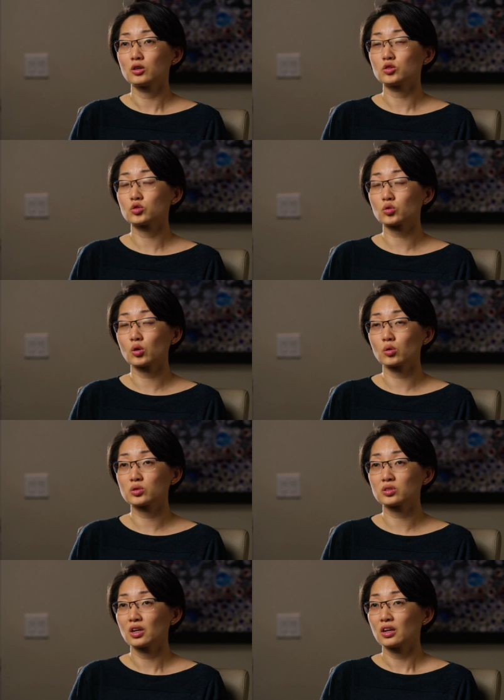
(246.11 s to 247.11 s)

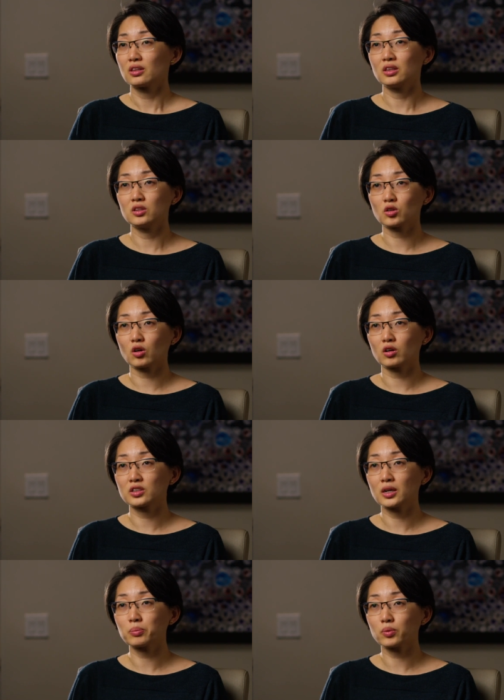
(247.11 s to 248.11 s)
strokes, these are
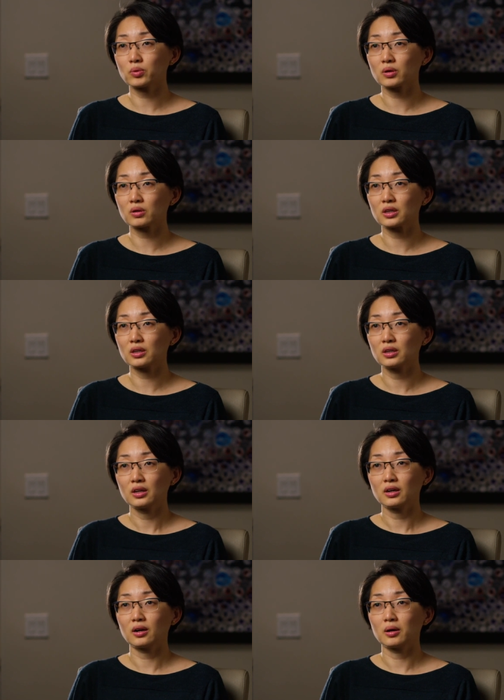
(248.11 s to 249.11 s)
temporary
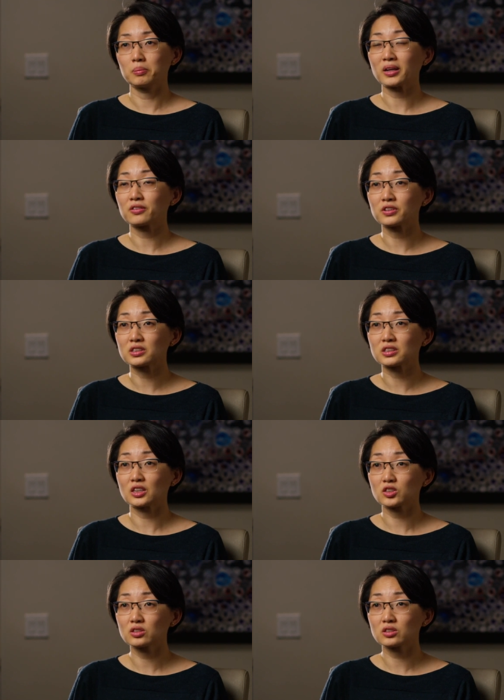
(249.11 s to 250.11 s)
Uh,
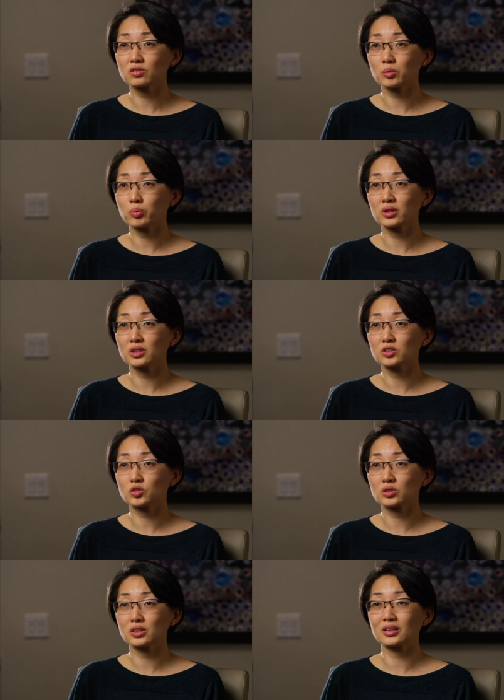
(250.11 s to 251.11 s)
manifestations of their brain
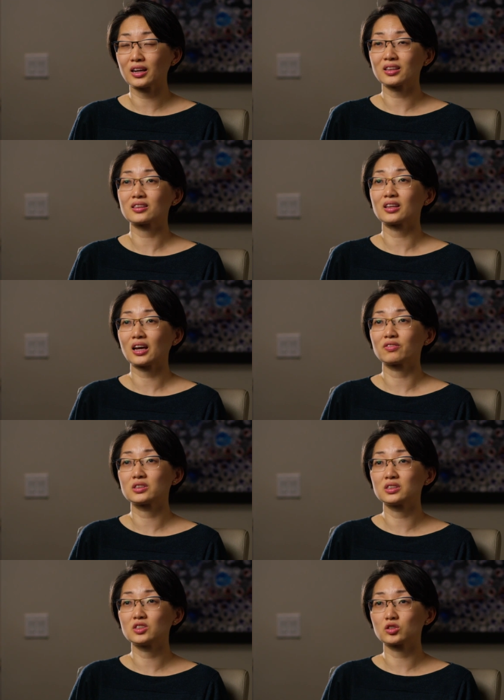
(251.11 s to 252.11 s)
injury, not that they have a
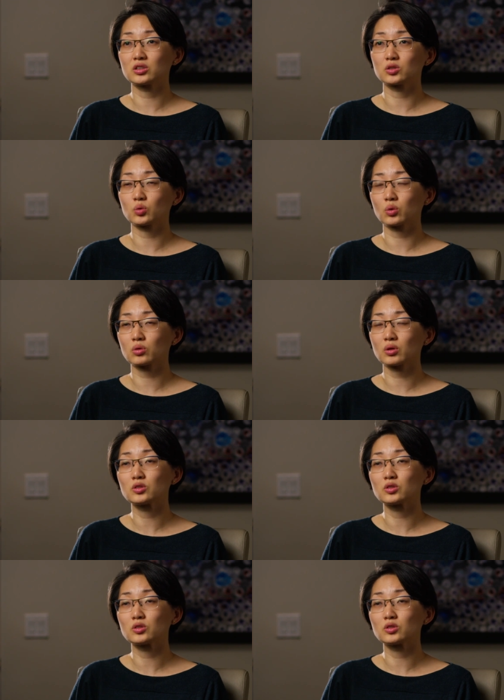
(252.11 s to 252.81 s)
seizure disorder,